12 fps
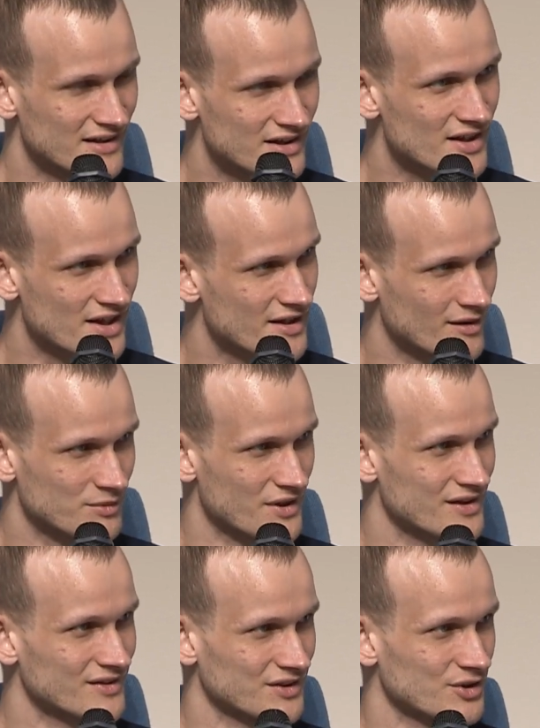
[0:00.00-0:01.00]
is
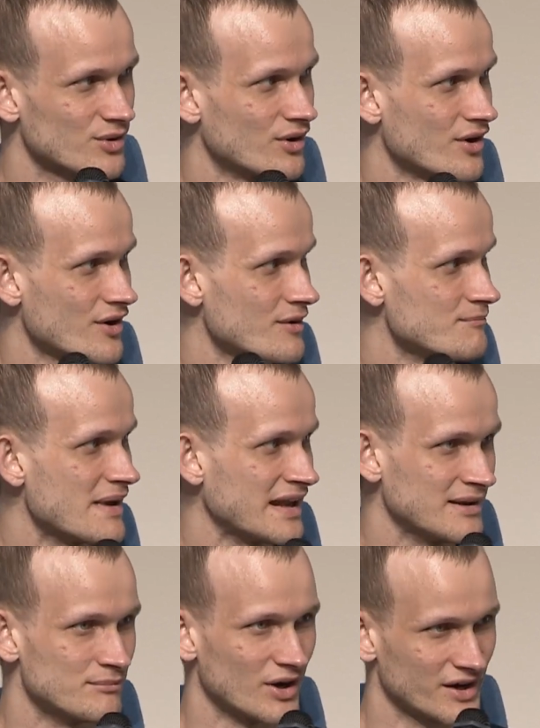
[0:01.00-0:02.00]
something that there are
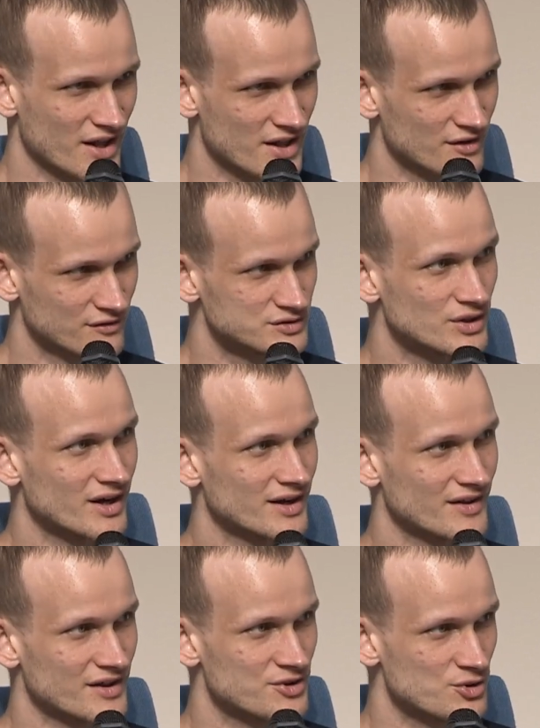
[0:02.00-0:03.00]
many bodies of
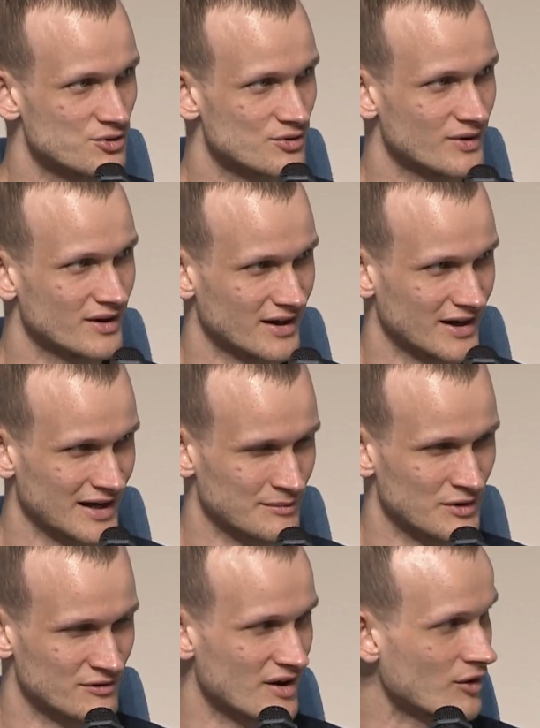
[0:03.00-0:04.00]
law that do
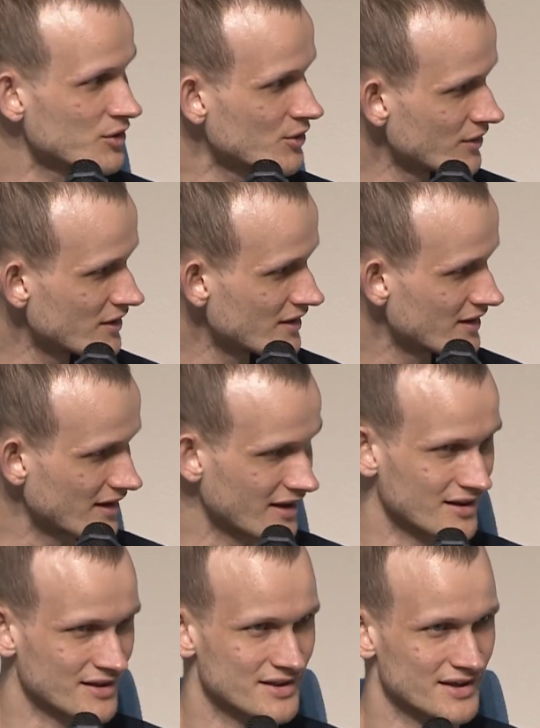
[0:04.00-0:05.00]
value,
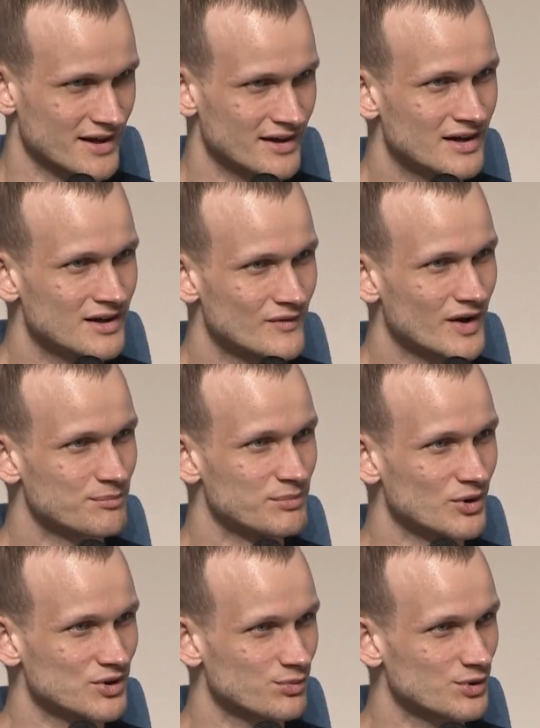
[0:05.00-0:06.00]
and like
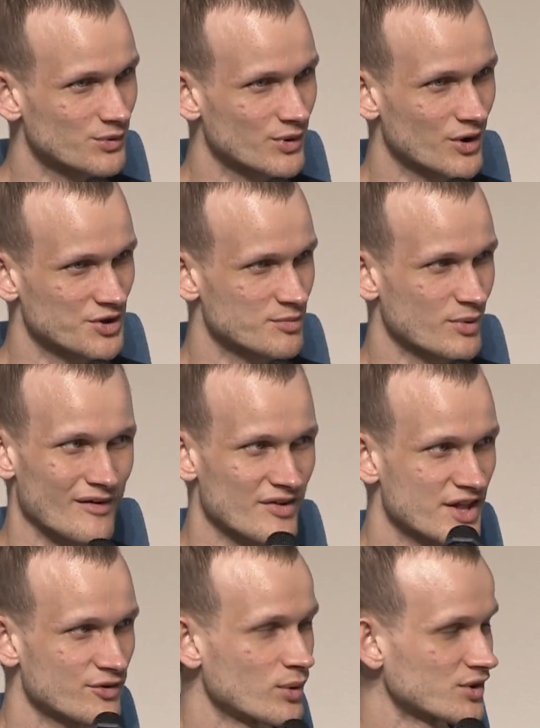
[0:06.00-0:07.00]
both with regard to
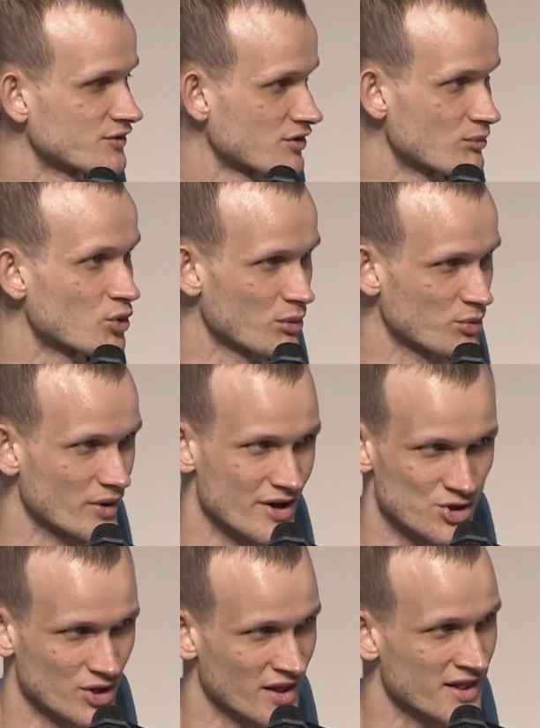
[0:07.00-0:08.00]
privacy from
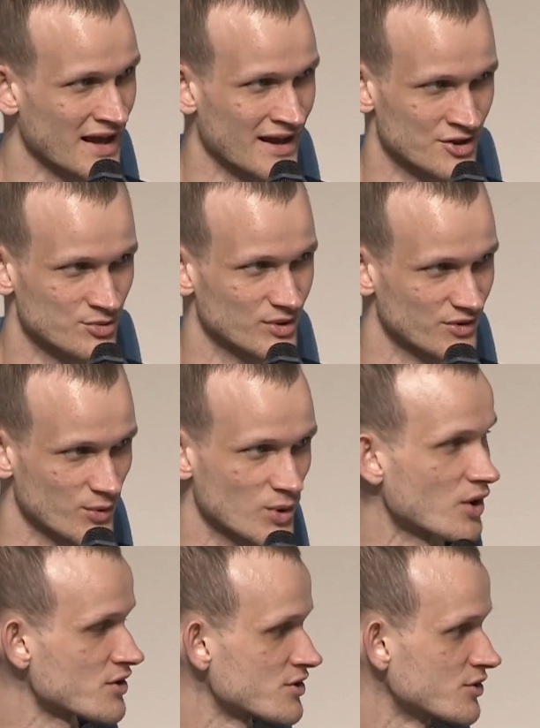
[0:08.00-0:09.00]
corporations and with
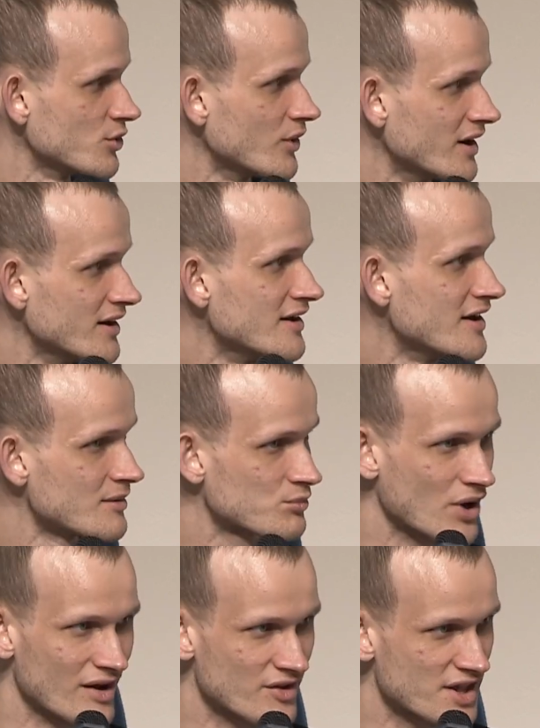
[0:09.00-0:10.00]
regard to
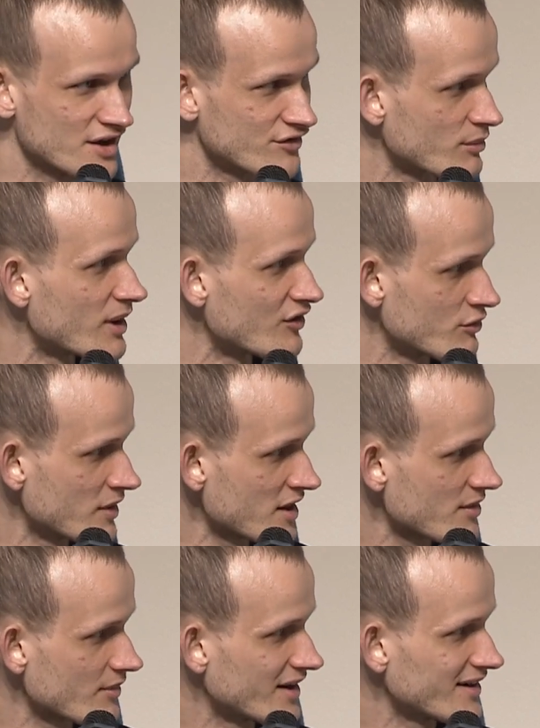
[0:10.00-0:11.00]
privacy from
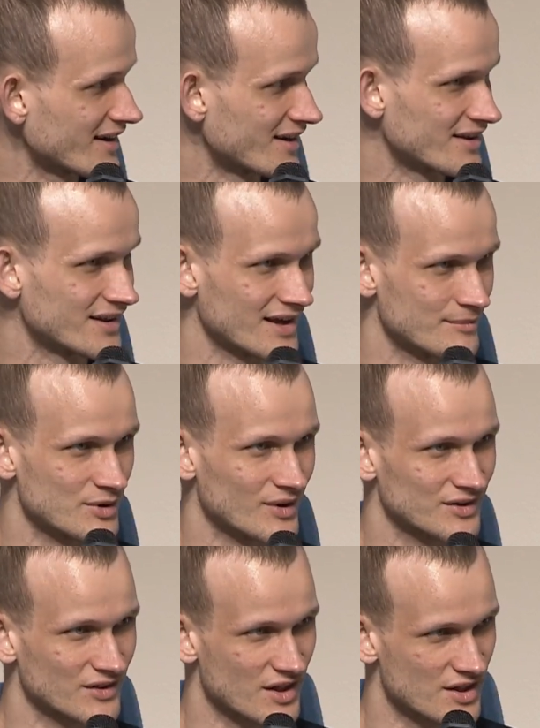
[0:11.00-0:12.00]
governments, right? And
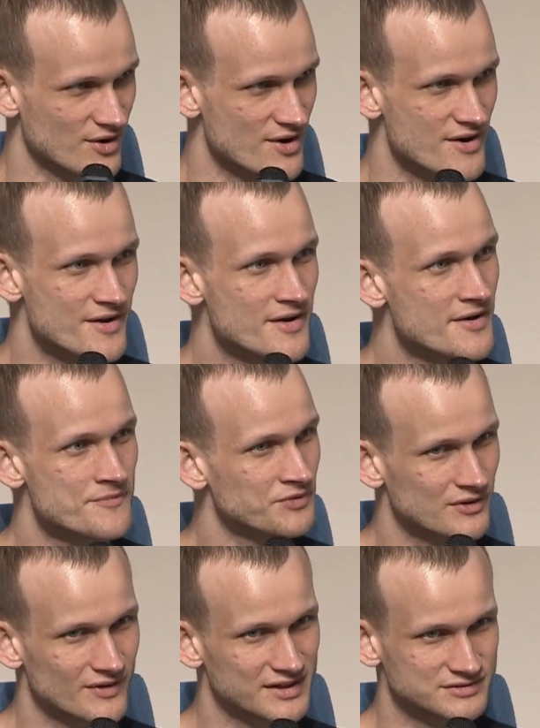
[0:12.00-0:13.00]
like these are
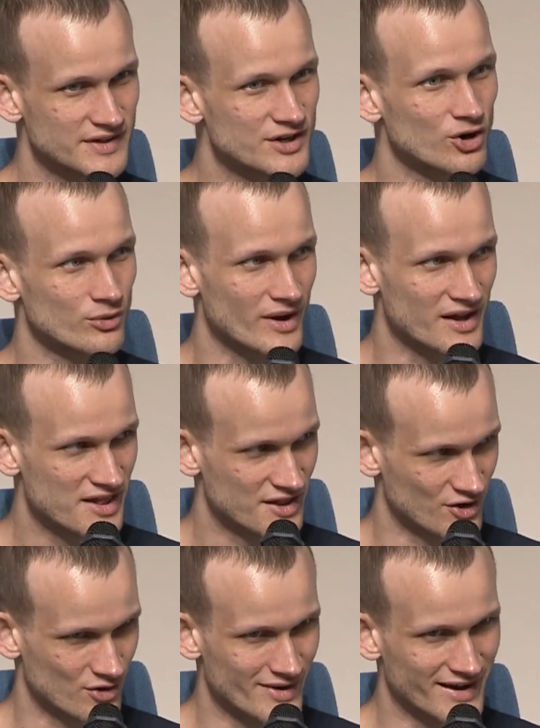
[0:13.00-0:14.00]
like legal rights
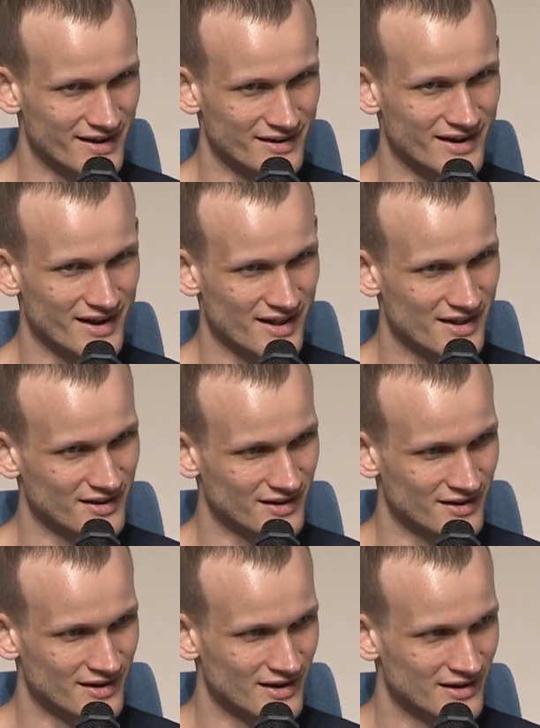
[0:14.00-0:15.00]
that are recognized
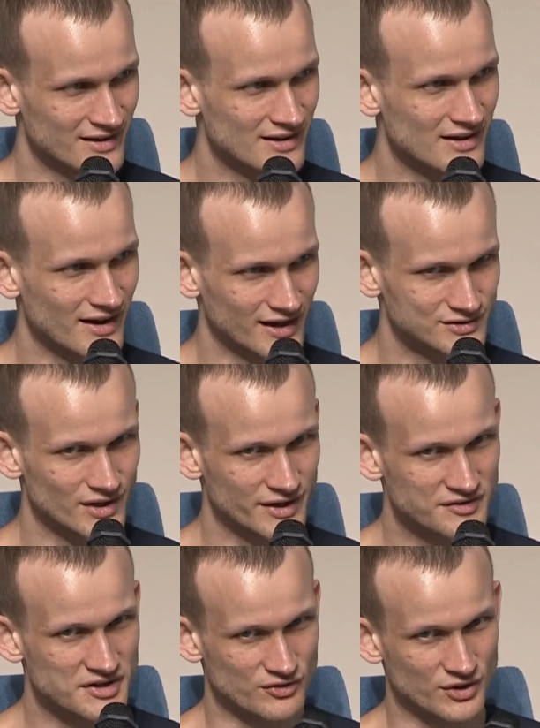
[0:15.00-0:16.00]
in a lot
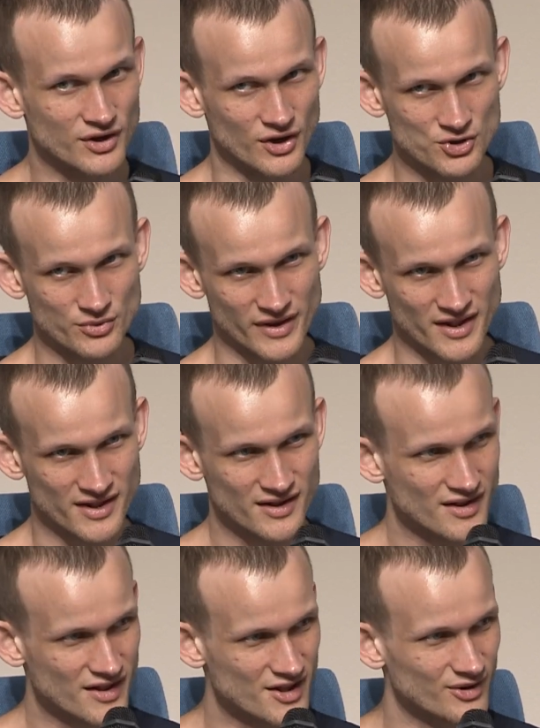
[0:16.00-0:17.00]
of different countries.
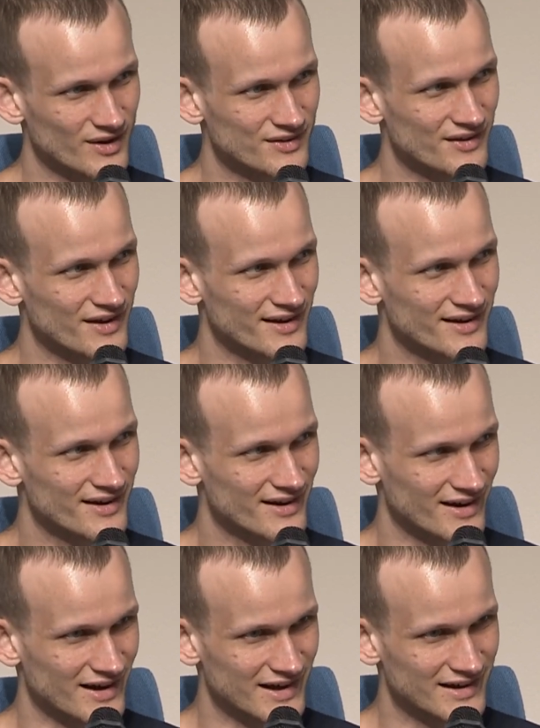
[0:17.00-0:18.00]
So I think
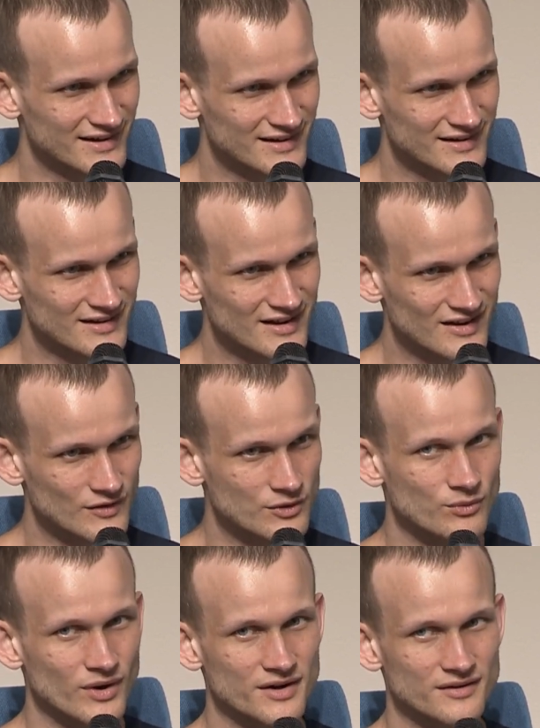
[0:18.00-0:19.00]

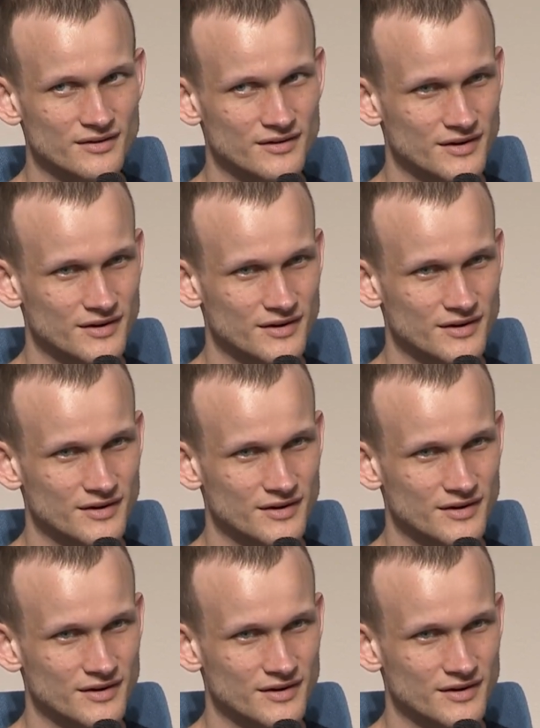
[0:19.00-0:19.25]
one